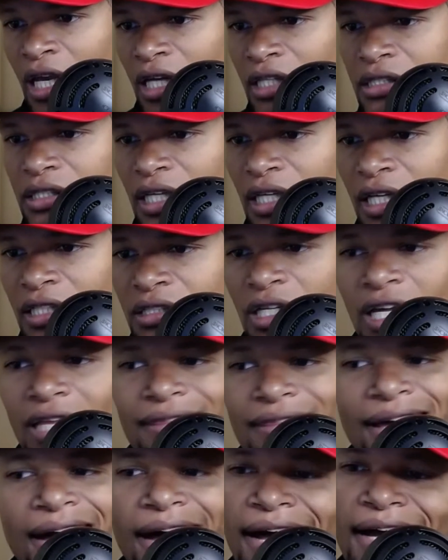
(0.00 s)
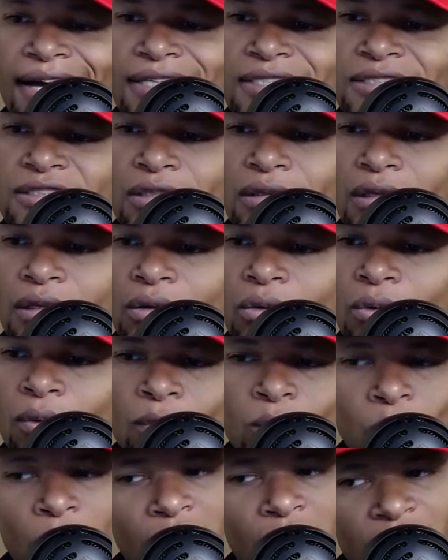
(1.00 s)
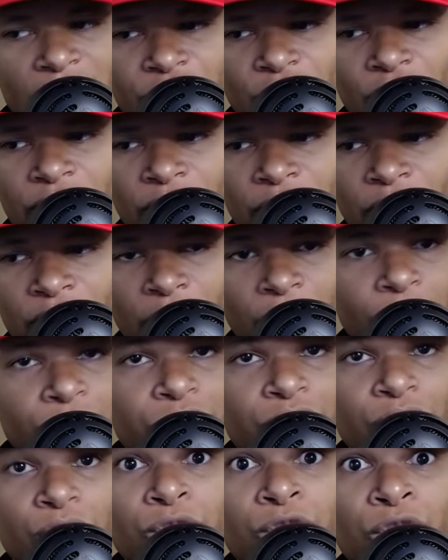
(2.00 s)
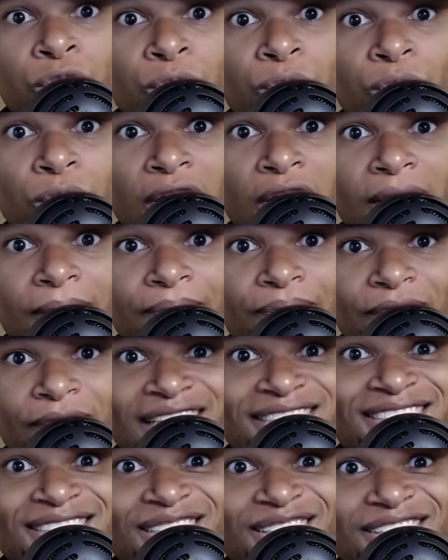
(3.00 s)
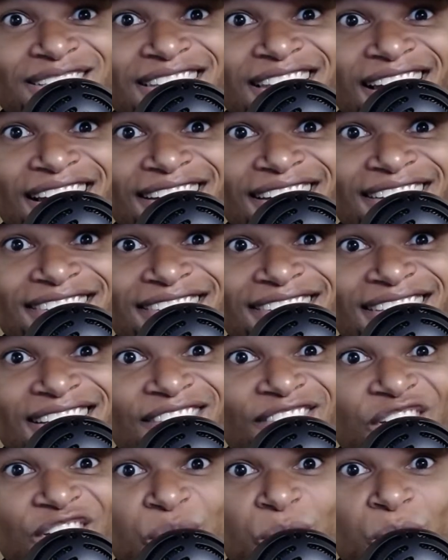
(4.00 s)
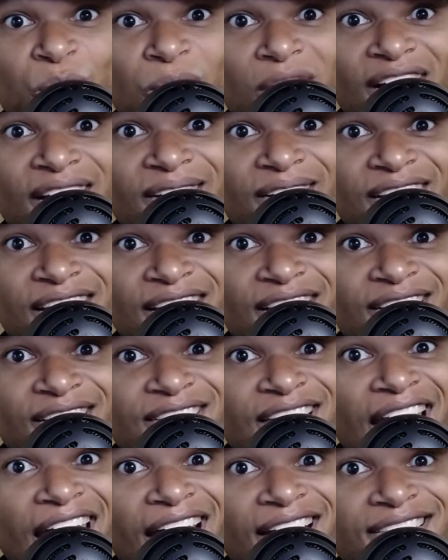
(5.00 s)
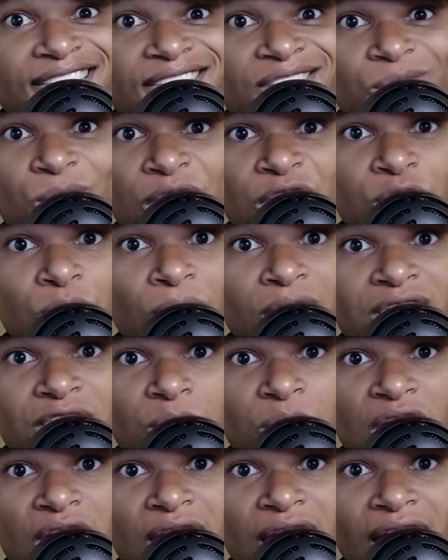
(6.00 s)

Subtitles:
It says, the eyes of the Lord watch over those who do right. That's the good thing. If you're doing right, you're getting attacked, rejoice and be